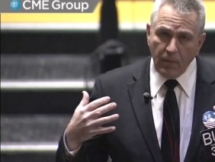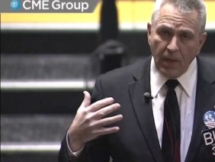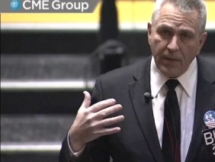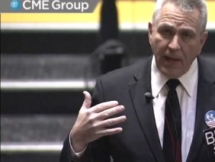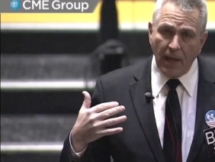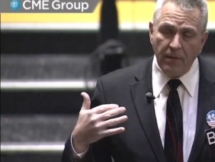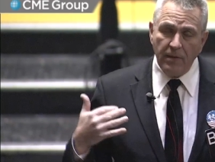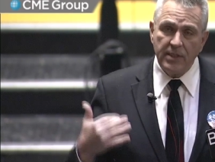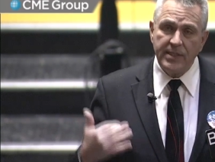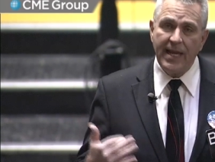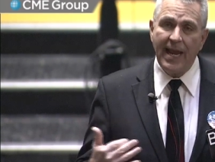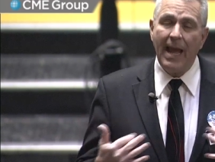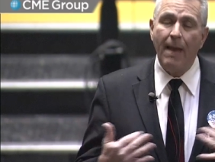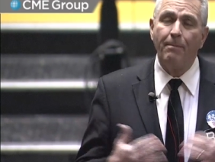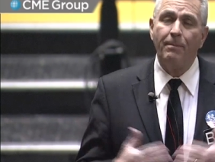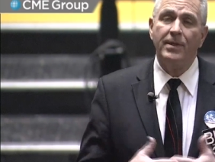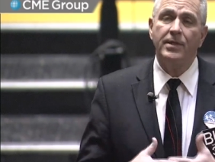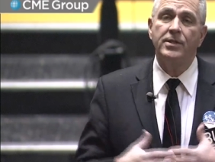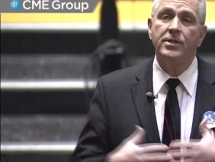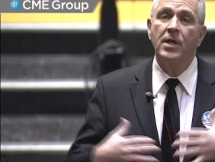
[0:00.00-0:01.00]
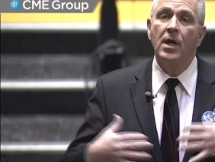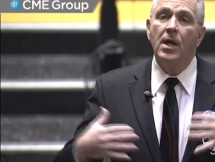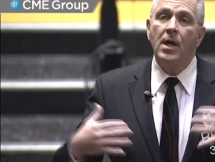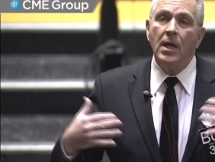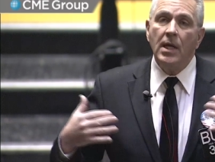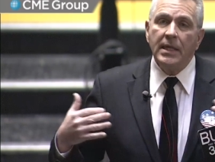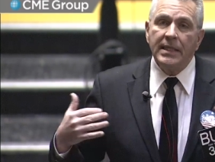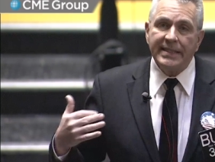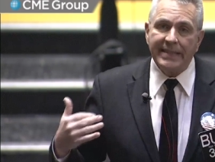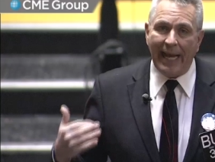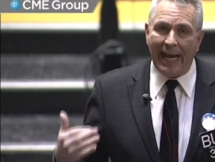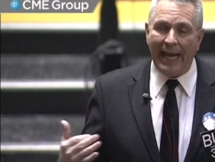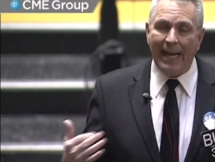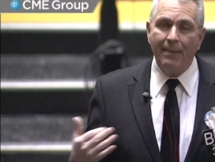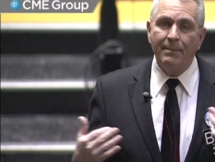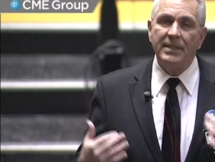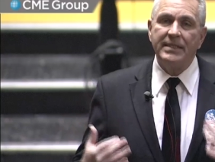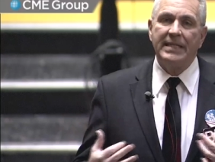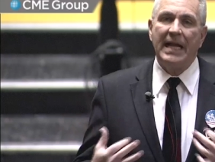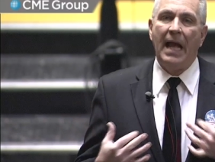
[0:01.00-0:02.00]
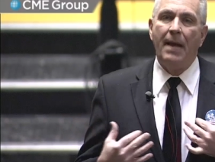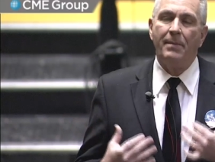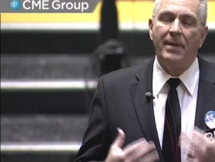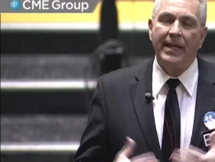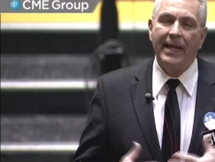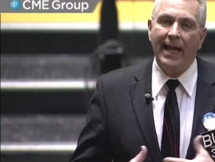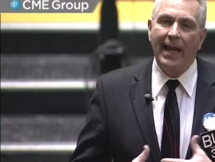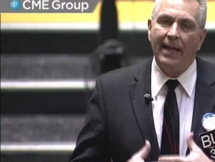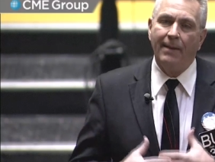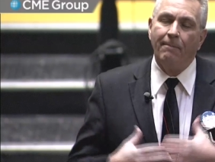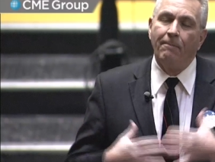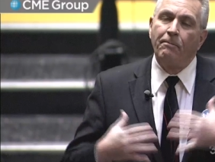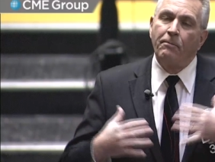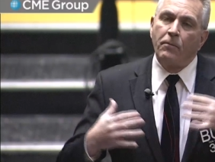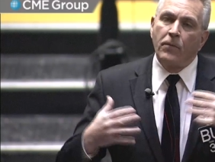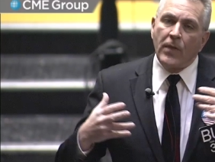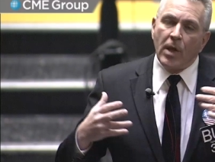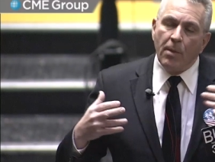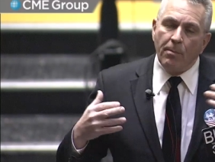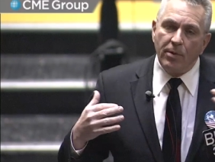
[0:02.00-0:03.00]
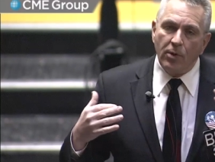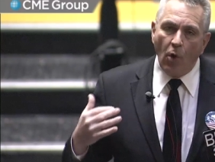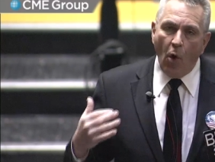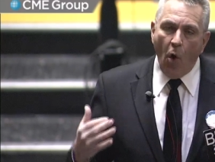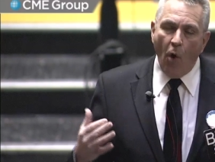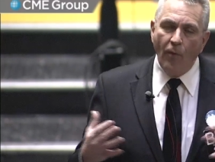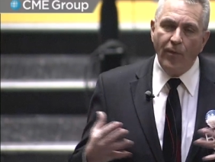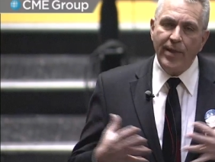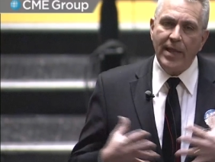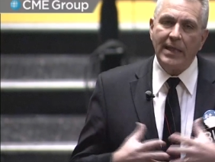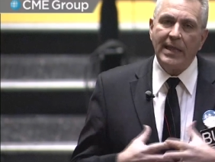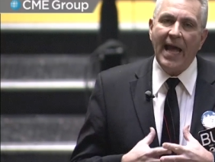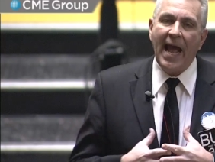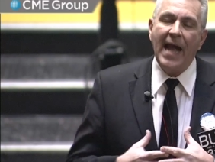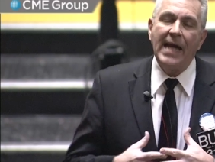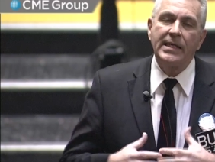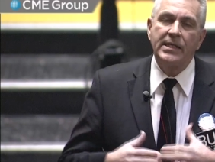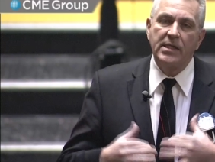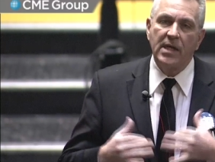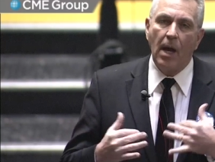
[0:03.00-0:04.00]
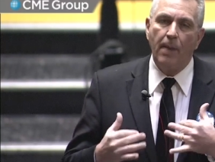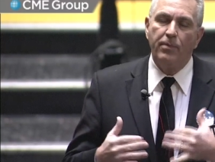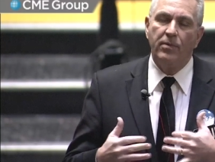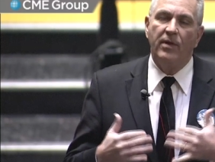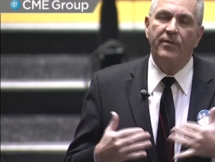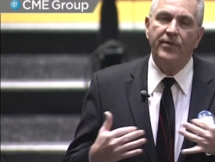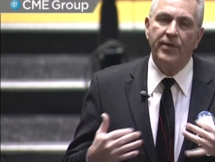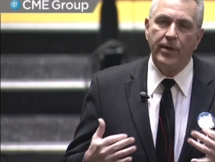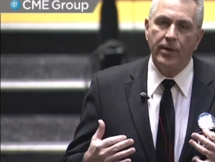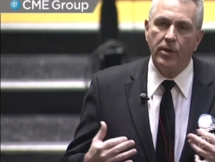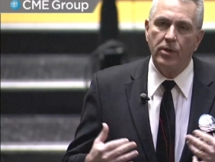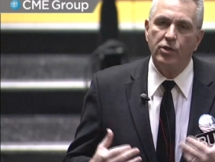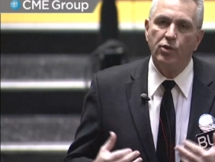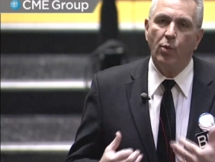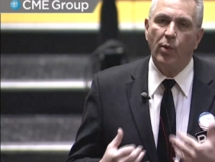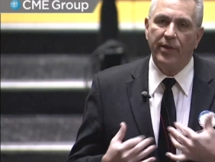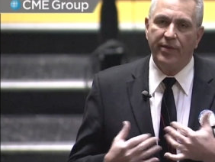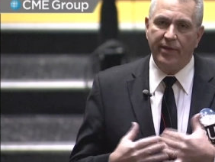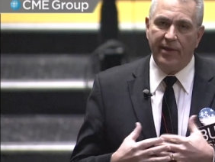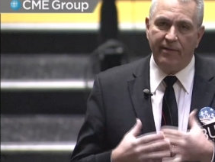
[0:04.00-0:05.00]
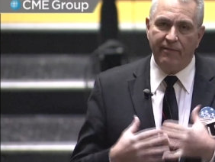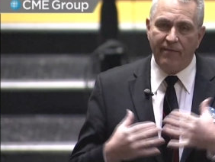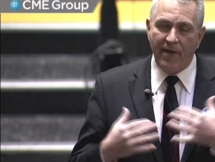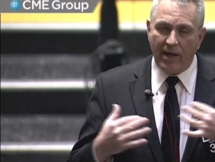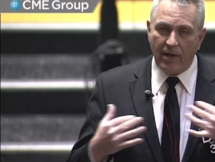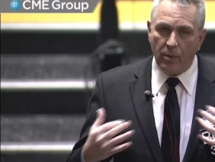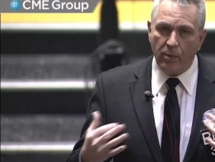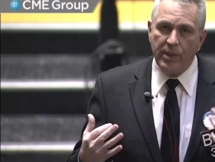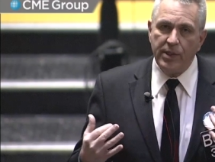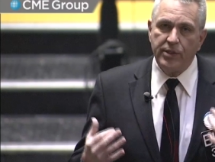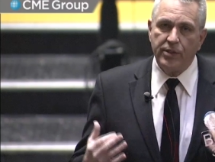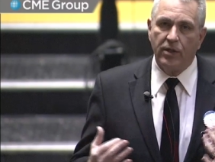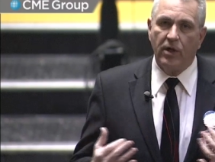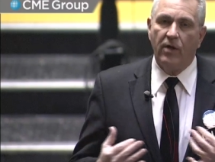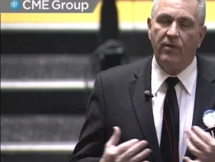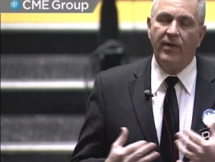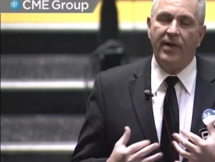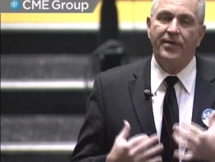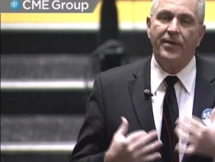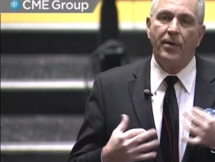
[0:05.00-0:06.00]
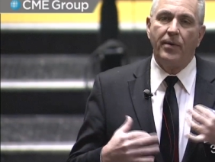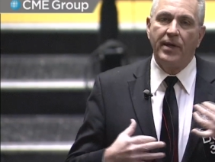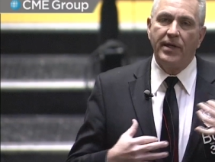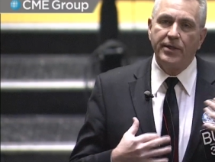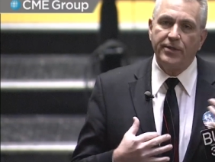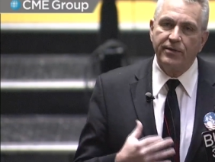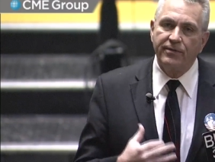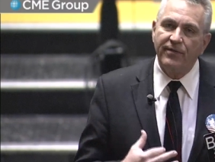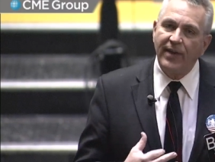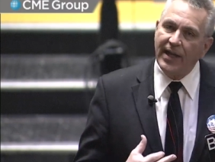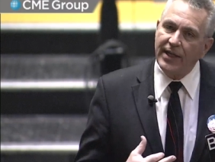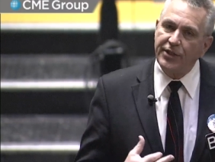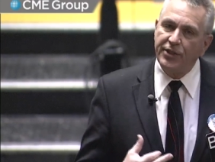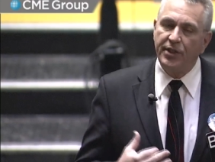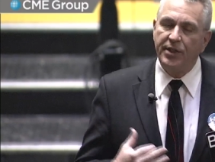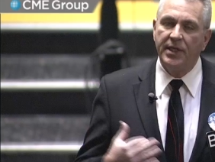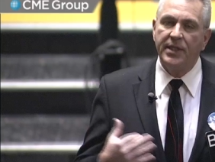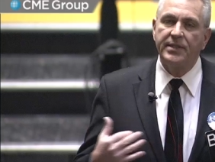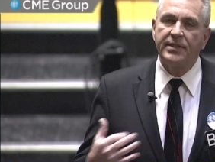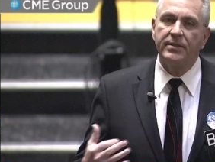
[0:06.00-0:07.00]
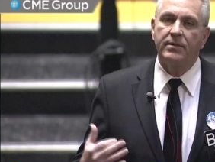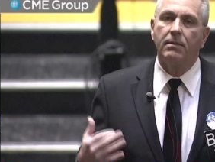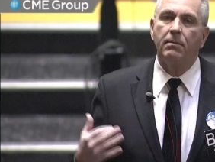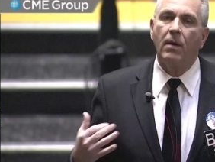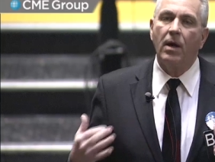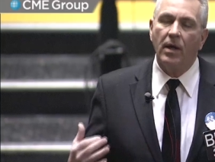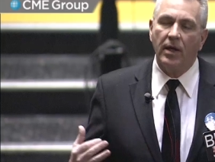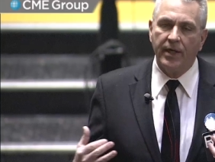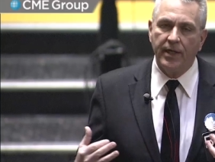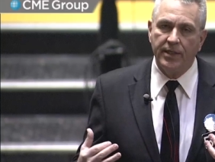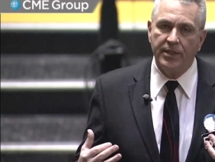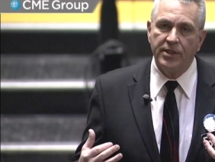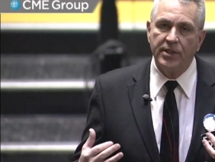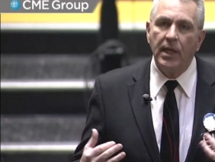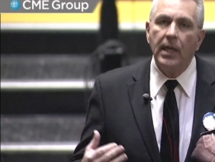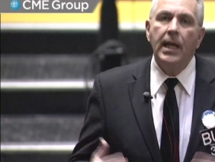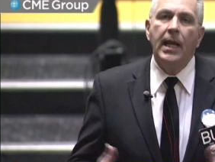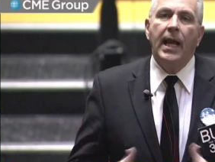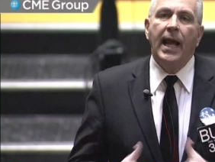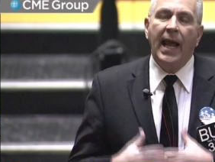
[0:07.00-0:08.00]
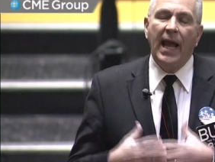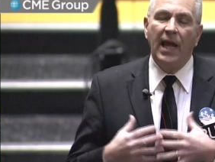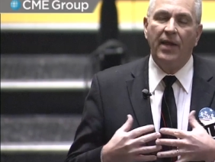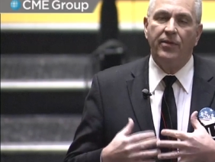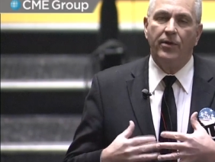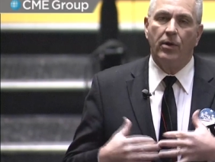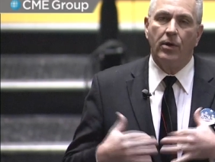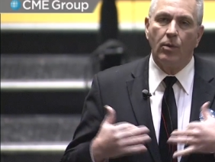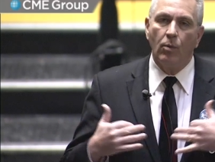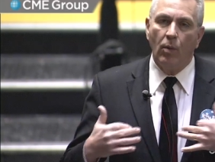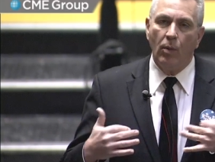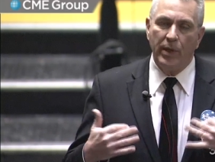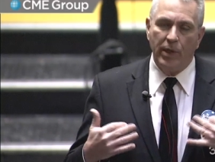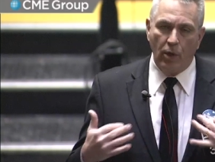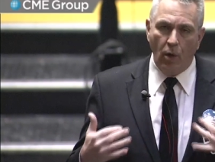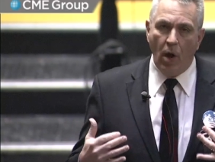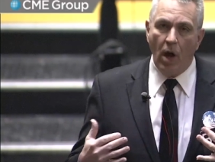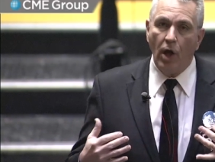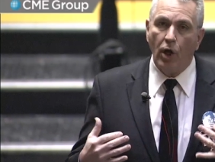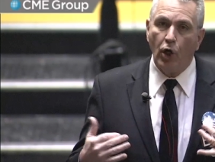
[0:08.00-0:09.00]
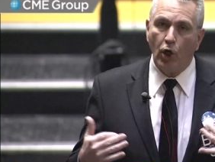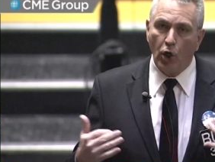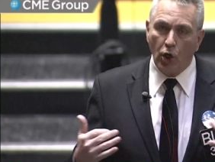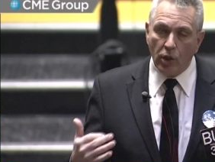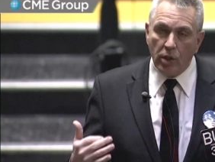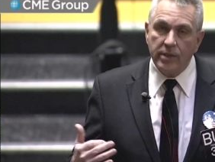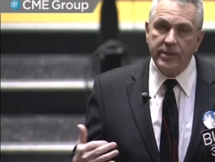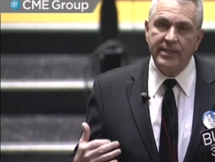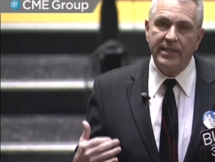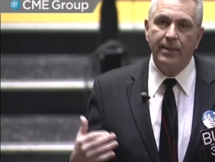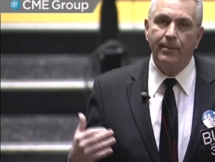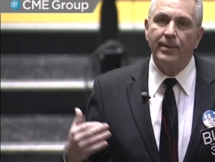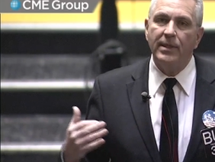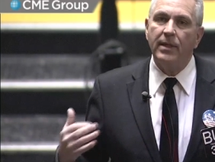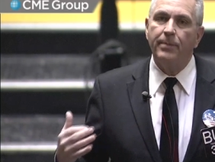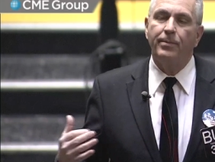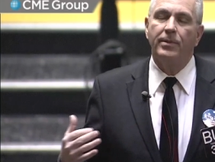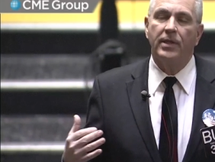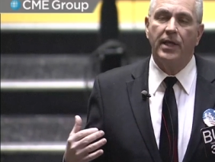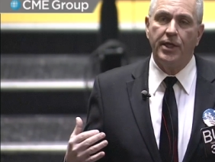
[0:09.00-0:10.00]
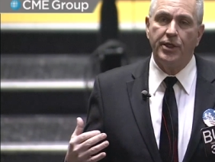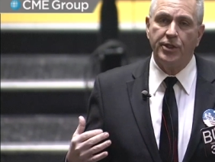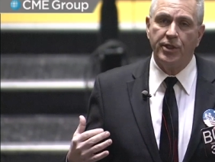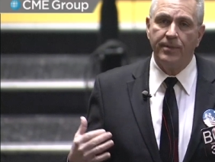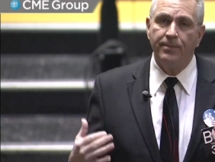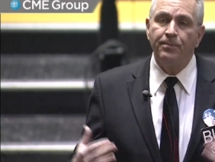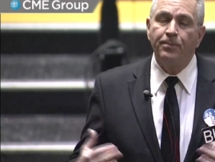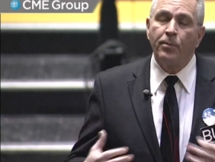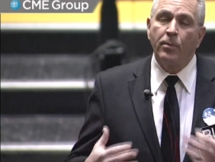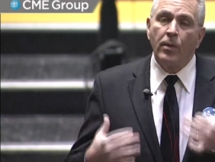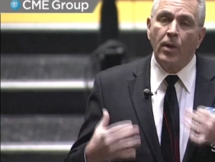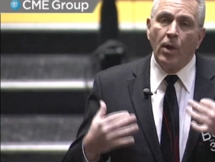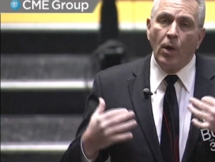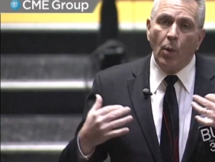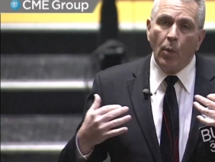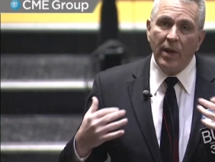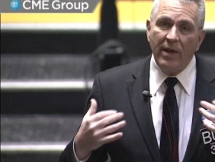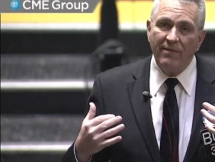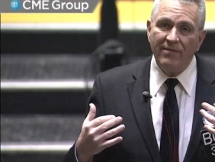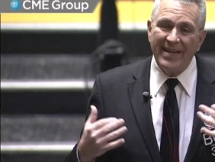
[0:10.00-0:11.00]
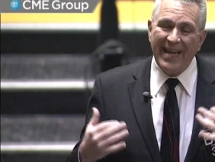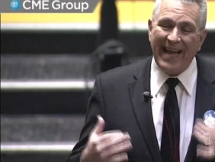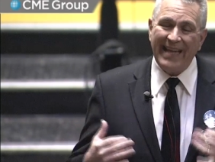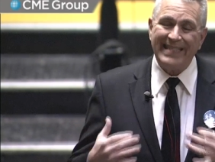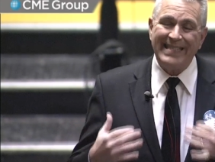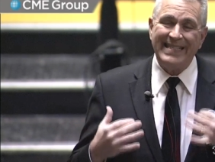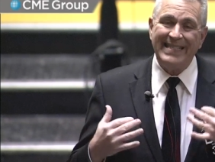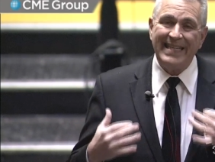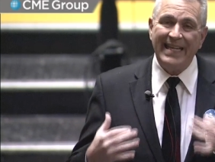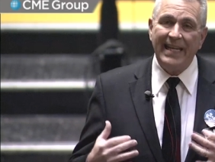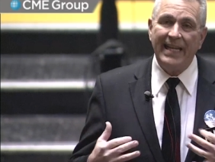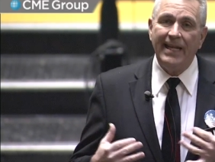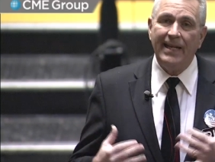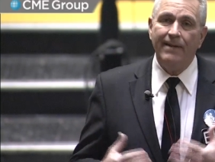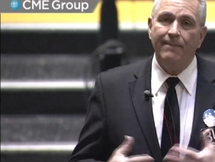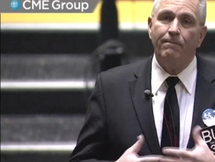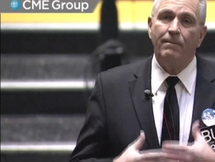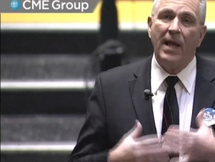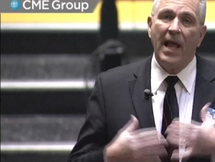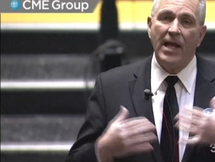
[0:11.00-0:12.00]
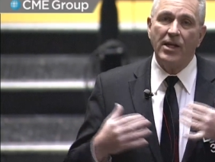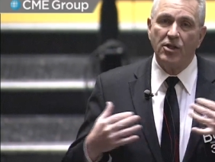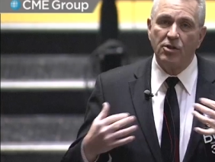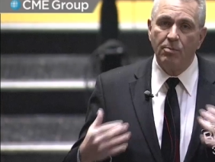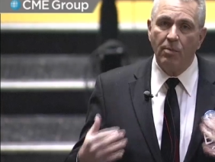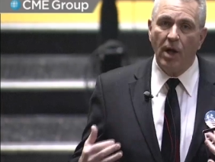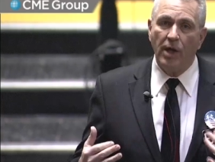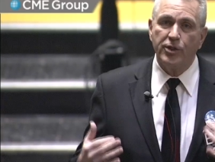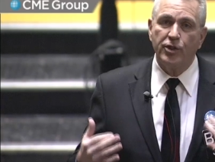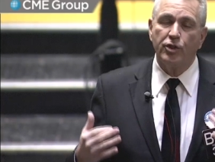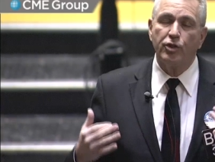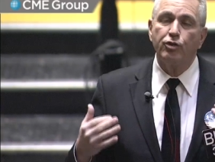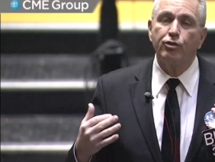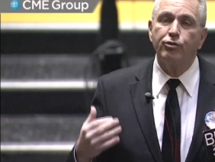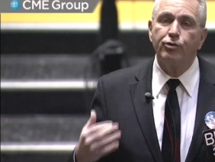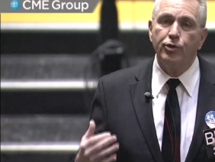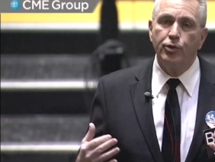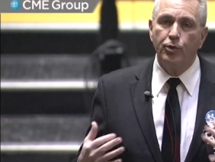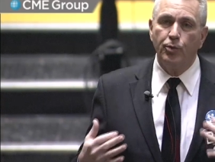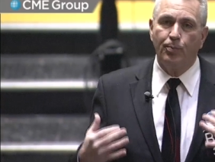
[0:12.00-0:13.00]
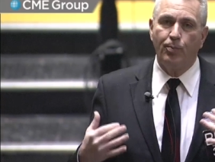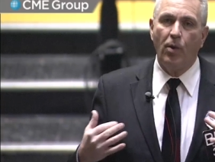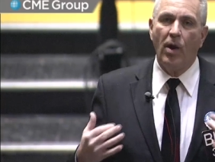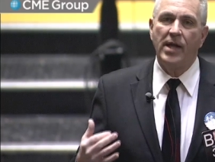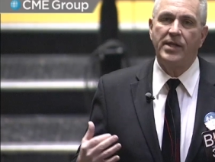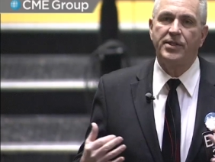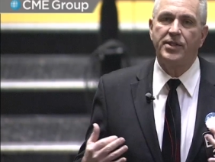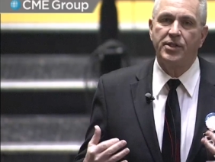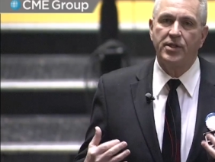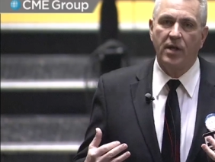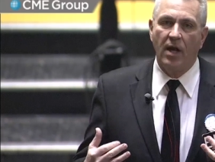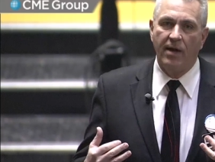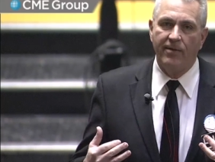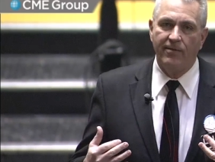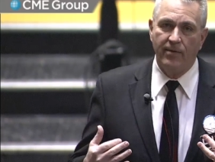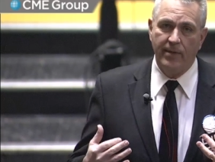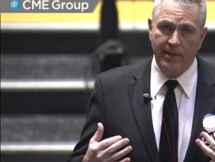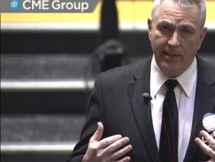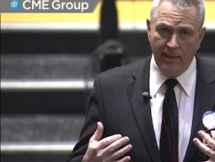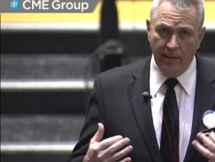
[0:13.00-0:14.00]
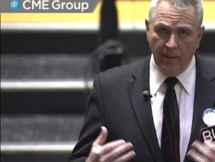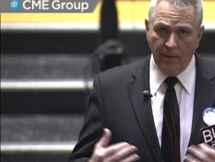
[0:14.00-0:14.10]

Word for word: Now, this happens time and time again. But over the last couple of years, with the Federal Reserve and their intervention into the markets and their what we call currency manipulation, we have not seen as much true price discovery.